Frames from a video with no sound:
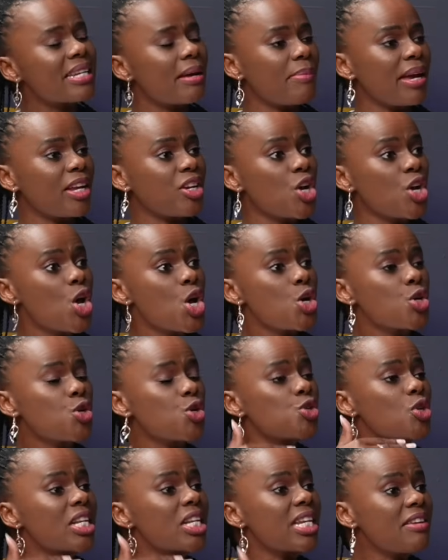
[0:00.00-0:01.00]
man. You
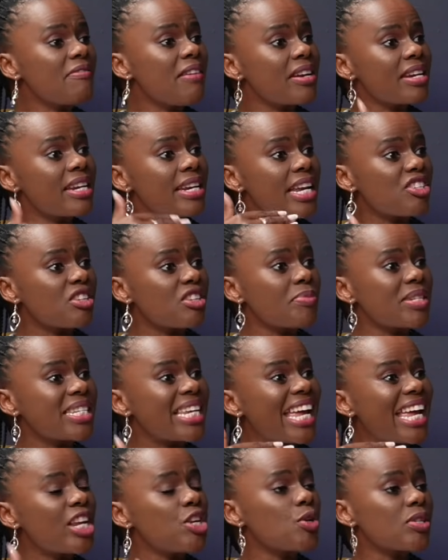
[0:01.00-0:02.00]
should leave a relationship
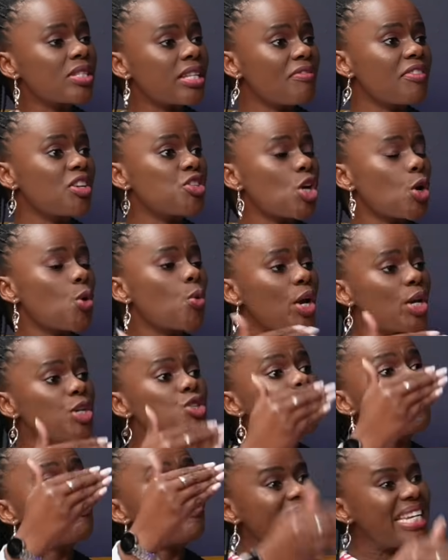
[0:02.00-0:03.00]
telling yourself that you're going to
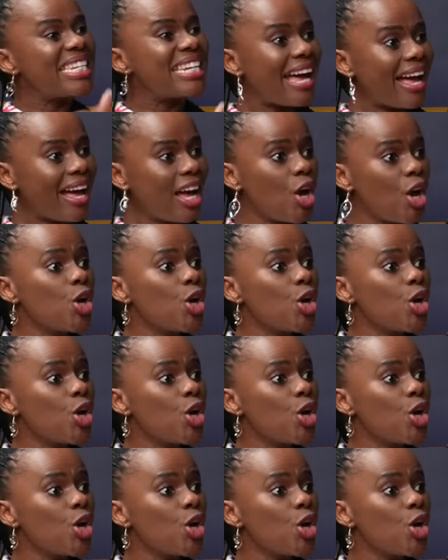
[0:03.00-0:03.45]
better